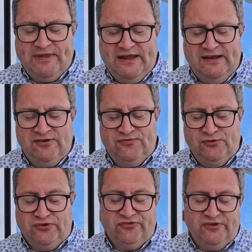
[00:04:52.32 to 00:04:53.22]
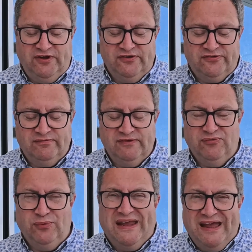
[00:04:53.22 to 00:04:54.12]
And for dessert,
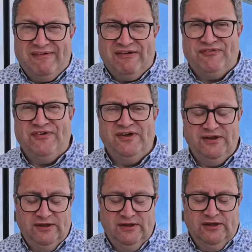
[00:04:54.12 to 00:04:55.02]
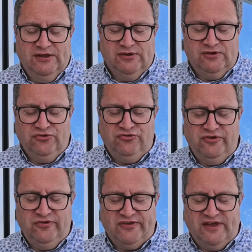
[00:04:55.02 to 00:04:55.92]
if we get that far, you can
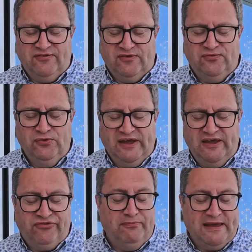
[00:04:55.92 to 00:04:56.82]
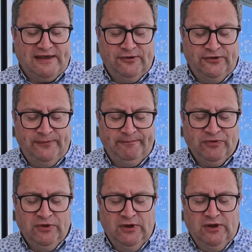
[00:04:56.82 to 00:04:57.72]
choose either Fouquet's macaron,
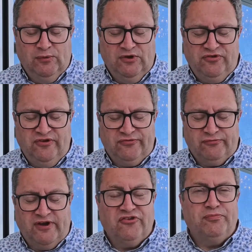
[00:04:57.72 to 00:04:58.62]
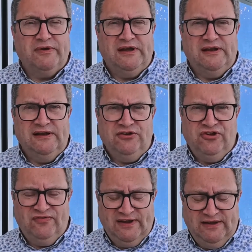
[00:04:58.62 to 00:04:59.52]
which is raspberry and
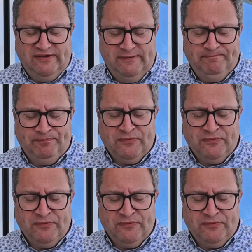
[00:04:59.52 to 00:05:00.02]
lychee flavour,